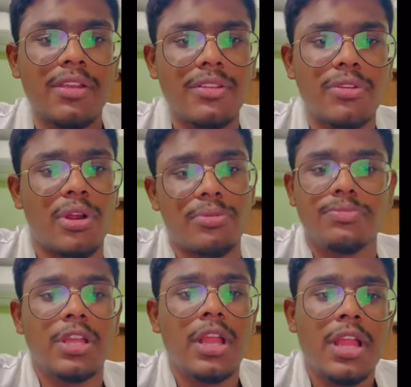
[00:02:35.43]
no
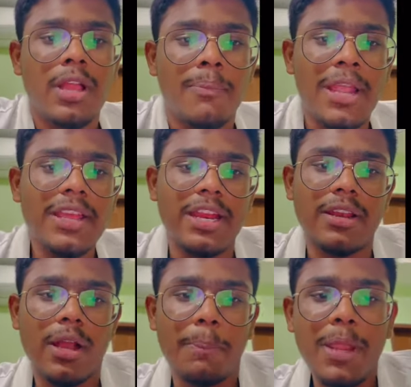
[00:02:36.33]
Migraine.
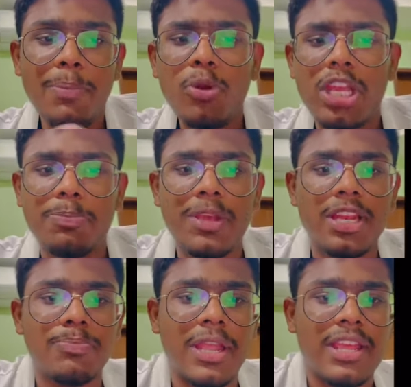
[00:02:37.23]
People who
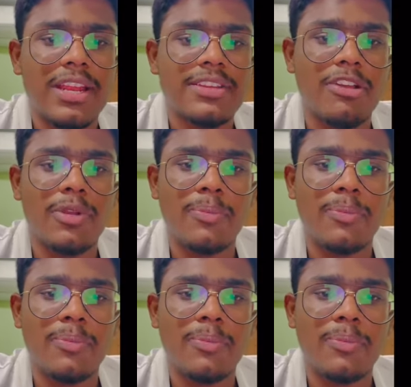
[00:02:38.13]
experience migraines have